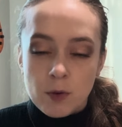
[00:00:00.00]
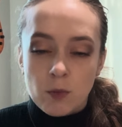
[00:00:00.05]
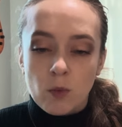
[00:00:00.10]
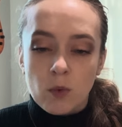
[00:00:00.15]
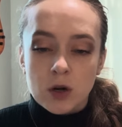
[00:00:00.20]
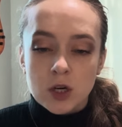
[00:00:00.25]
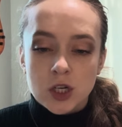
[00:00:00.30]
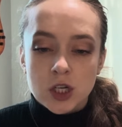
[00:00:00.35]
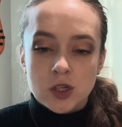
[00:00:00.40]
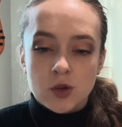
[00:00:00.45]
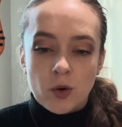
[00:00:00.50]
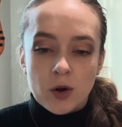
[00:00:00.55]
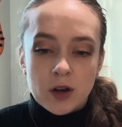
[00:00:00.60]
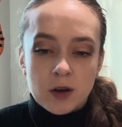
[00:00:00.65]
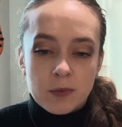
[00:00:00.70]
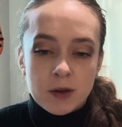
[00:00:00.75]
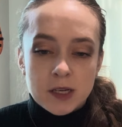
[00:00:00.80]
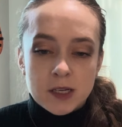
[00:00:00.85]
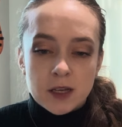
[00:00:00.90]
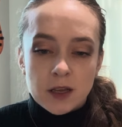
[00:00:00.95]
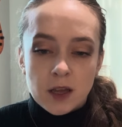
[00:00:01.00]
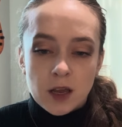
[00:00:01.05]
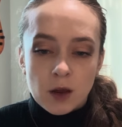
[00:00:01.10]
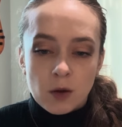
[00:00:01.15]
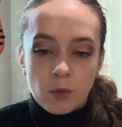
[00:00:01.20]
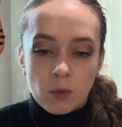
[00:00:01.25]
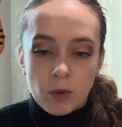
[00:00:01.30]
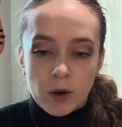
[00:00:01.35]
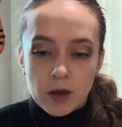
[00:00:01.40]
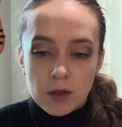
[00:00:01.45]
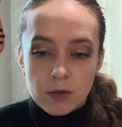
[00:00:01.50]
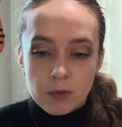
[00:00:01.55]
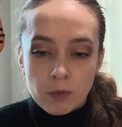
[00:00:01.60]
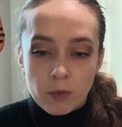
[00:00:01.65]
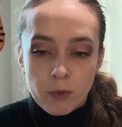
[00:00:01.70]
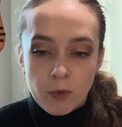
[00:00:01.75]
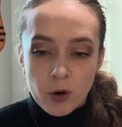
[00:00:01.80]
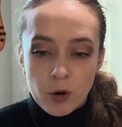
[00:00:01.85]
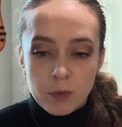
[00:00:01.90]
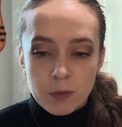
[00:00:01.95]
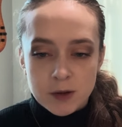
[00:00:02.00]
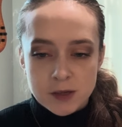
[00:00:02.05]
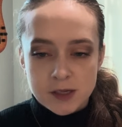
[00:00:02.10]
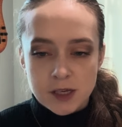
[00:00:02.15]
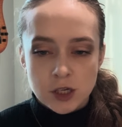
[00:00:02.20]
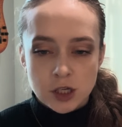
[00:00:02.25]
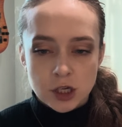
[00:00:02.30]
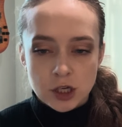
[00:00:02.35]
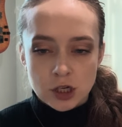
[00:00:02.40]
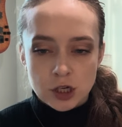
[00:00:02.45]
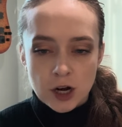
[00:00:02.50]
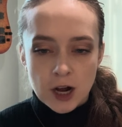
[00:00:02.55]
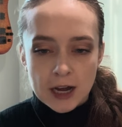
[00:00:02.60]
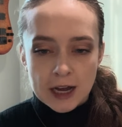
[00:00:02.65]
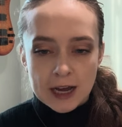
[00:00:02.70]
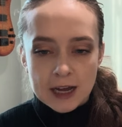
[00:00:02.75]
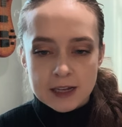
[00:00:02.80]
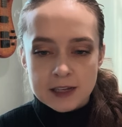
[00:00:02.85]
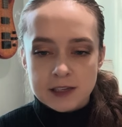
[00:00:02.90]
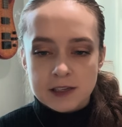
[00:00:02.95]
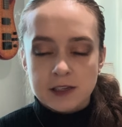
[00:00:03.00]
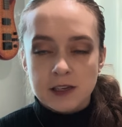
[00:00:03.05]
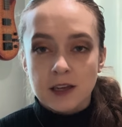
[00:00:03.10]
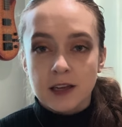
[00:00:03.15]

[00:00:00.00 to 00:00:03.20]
we're just going to be dealing with root position triads.